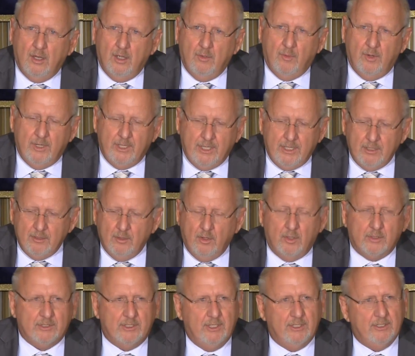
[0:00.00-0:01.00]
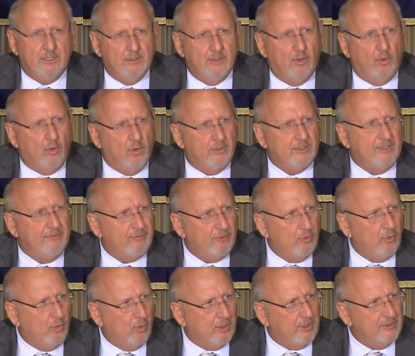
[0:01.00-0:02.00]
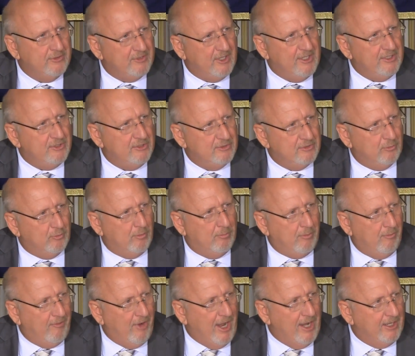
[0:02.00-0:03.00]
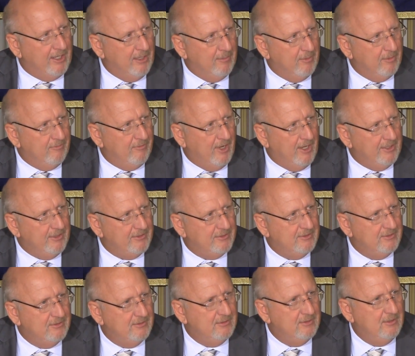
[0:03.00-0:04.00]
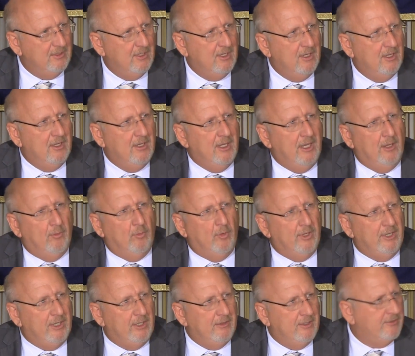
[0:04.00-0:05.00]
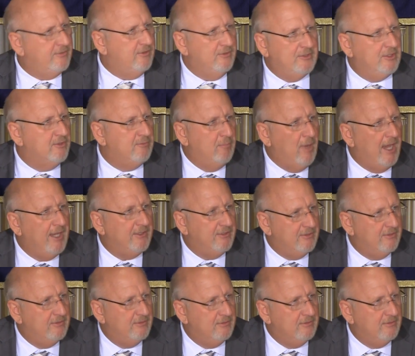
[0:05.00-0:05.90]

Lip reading: when he looked at the different organizations that were providing him advice, and when he, this is just my